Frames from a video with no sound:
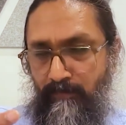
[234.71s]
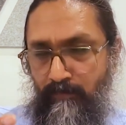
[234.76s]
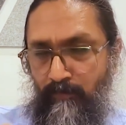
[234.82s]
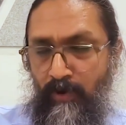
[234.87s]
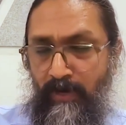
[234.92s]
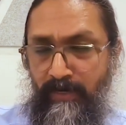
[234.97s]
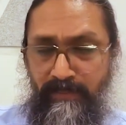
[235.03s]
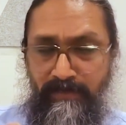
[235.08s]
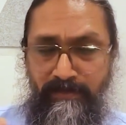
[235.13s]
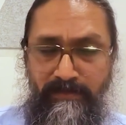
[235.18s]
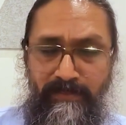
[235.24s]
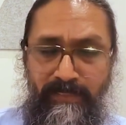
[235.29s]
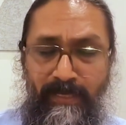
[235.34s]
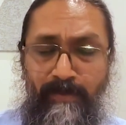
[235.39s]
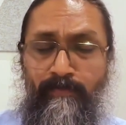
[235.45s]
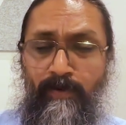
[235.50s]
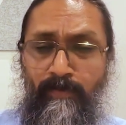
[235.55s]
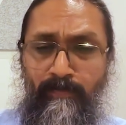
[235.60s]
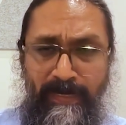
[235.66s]
what its
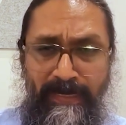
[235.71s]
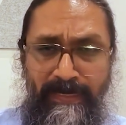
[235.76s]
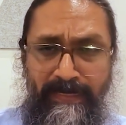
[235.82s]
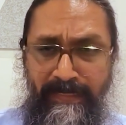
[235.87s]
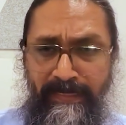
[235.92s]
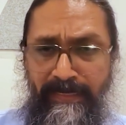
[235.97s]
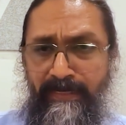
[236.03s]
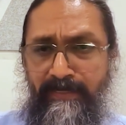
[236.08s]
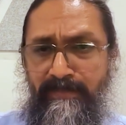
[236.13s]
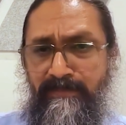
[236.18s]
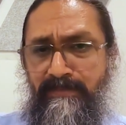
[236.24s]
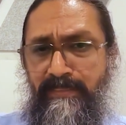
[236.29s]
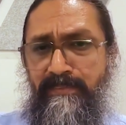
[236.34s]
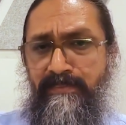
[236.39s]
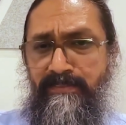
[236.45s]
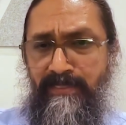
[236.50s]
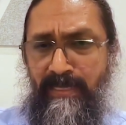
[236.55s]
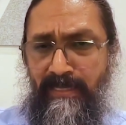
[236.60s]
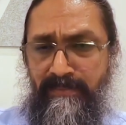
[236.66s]
capabilities
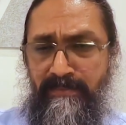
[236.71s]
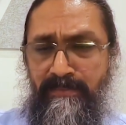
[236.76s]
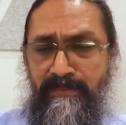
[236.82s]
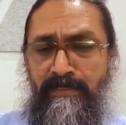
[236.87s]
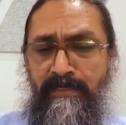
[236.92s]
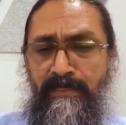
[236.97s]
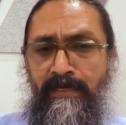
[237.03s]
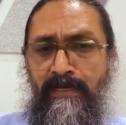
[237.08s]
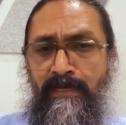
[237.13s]
and such.